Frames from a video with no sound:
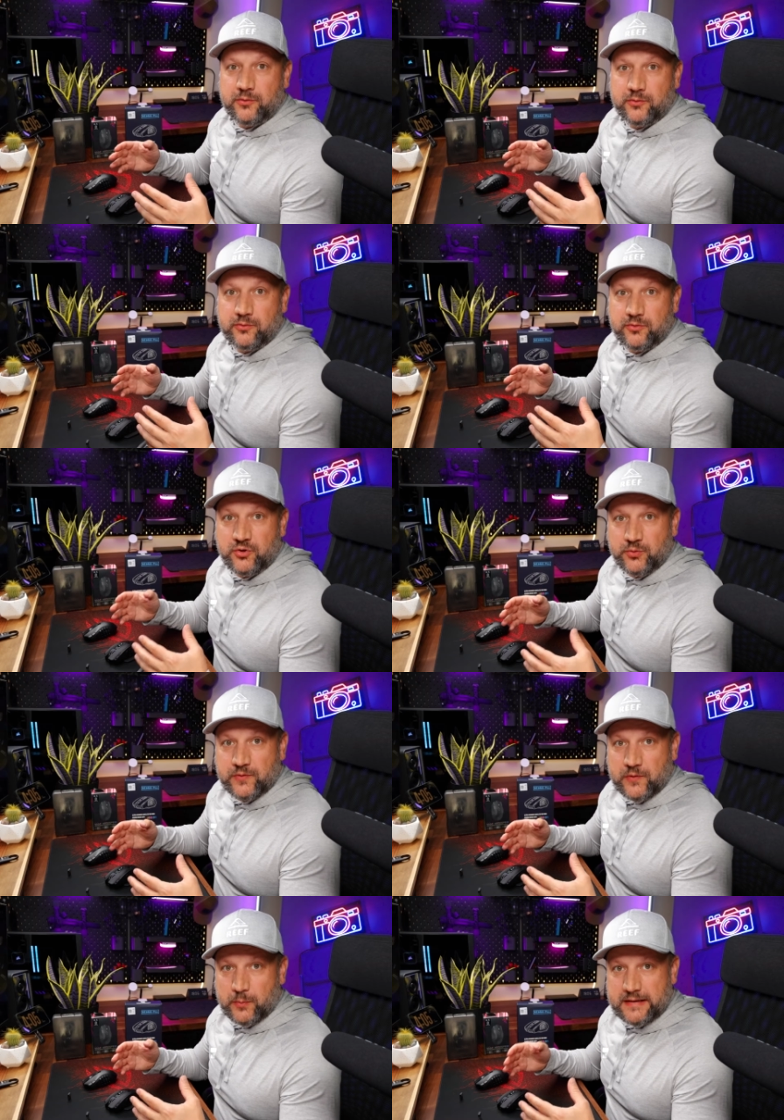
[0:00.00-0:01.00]
to
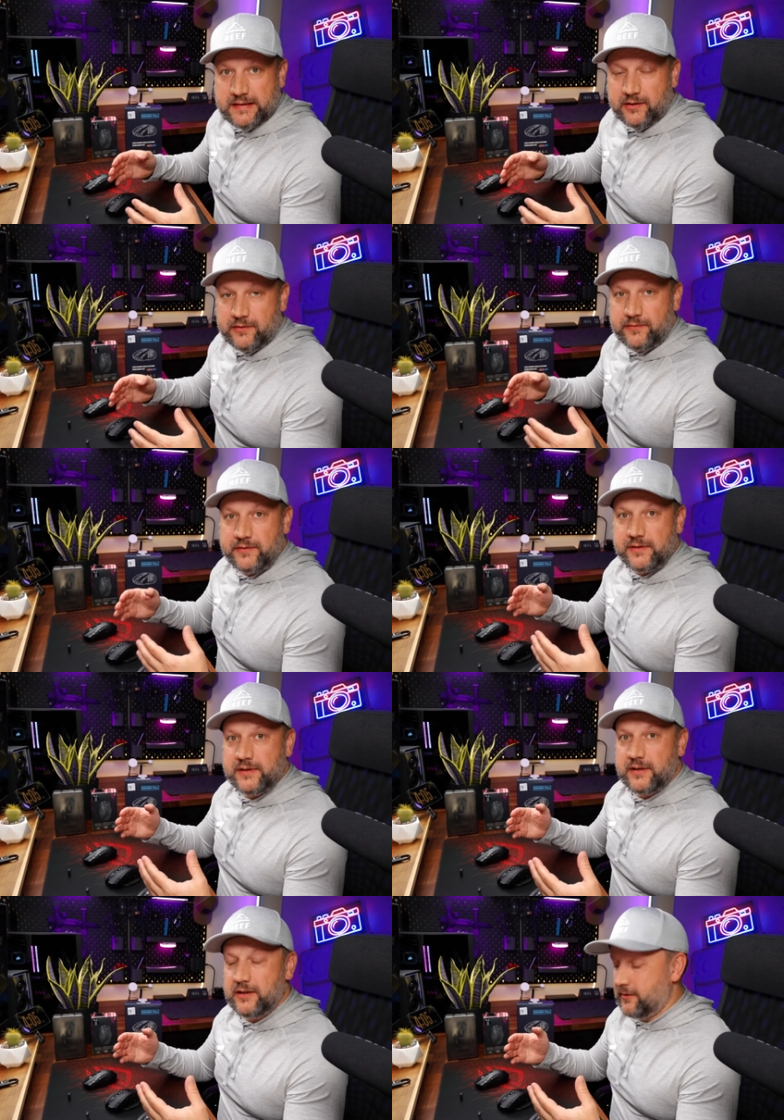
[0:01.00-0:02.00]
choose for myself
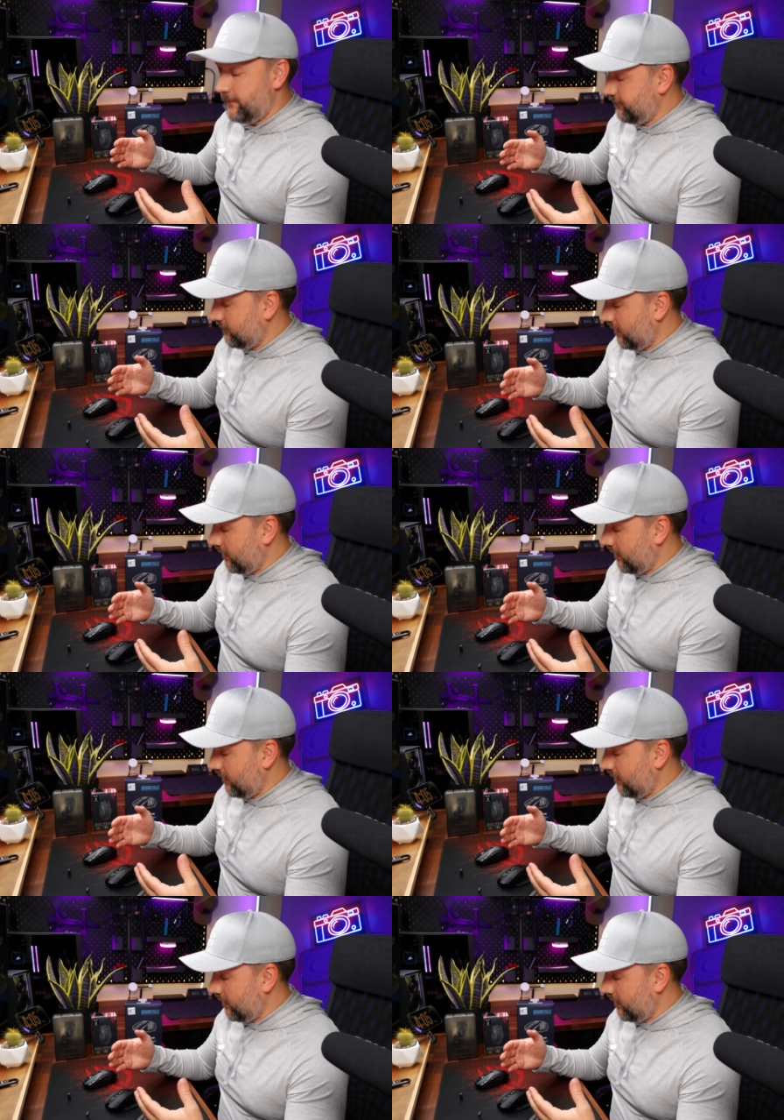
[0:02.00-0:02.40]
the